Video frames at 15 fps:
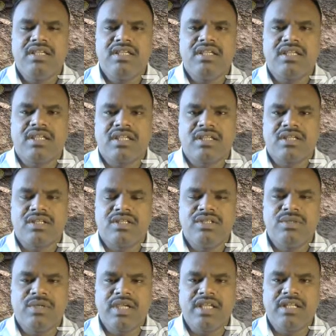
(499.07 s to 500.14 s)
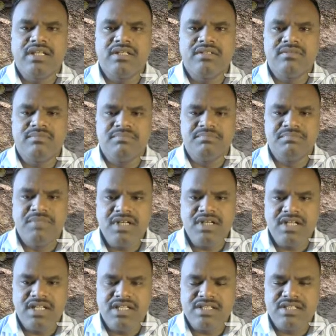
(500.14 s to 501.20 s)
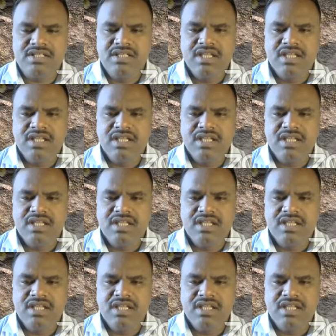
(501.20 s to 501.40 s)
you can burn it.